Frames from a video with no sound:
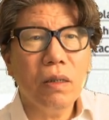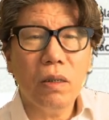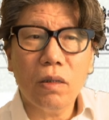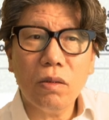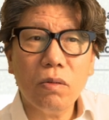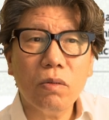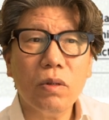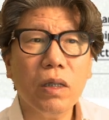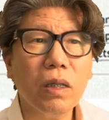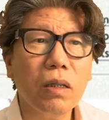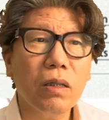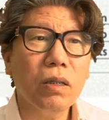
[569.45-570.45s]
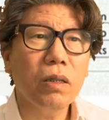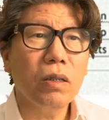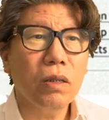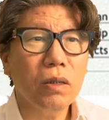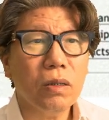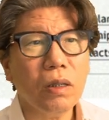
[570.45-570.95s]
And if there is a jaw
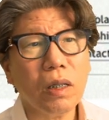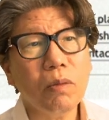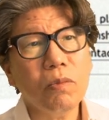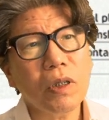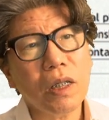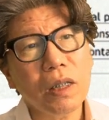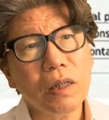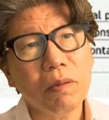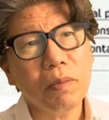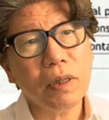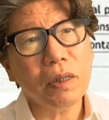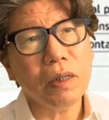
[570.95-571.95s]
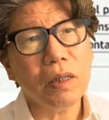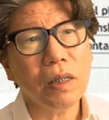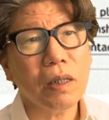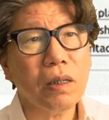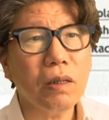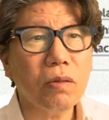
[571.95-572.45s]
problem, orthognathic
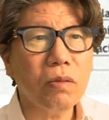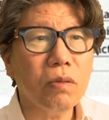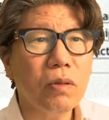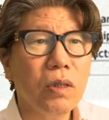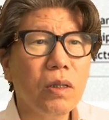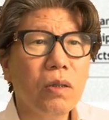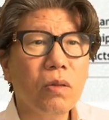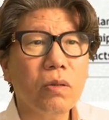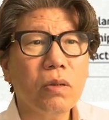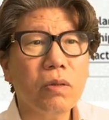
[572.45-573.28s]
surgery must be performed.